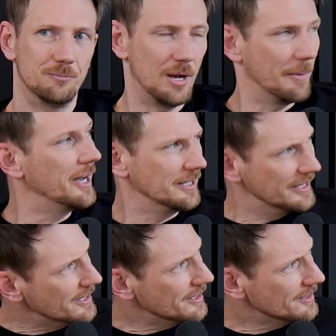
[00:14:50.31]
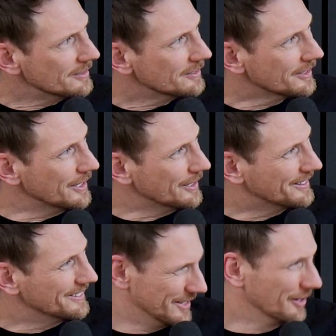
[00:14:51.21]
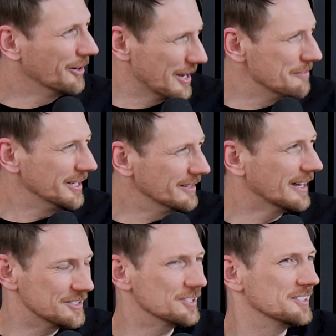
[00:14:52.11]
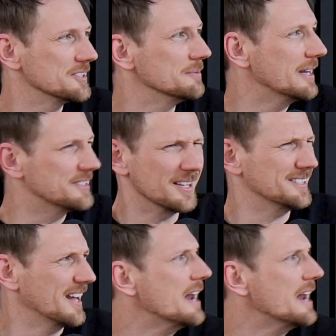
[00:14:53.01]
am I an idiot? Right. You know what I mean? That just doesn't make sense to